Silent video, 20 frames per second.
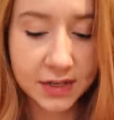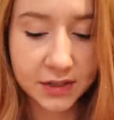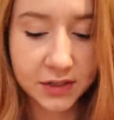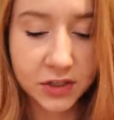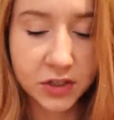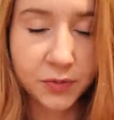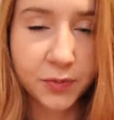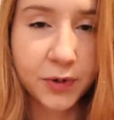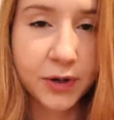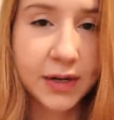It's
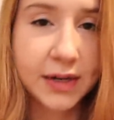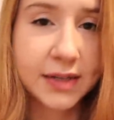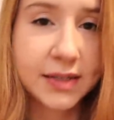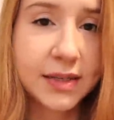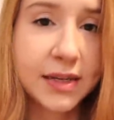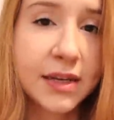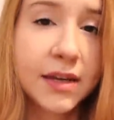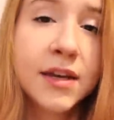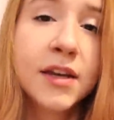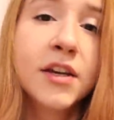super
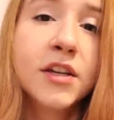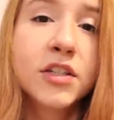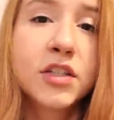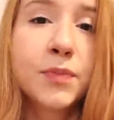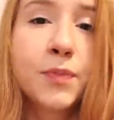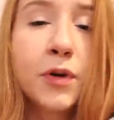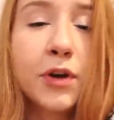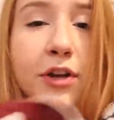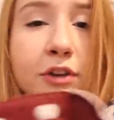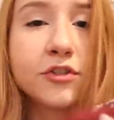easy
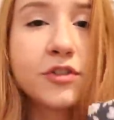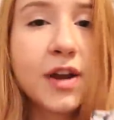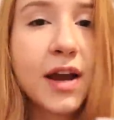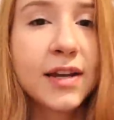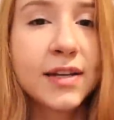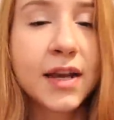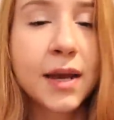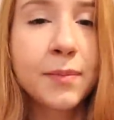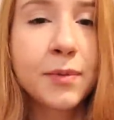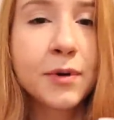to put your
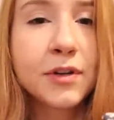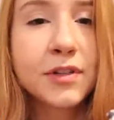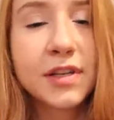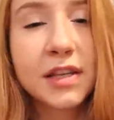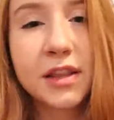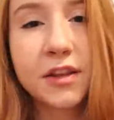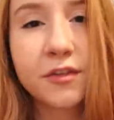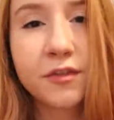dry diapers in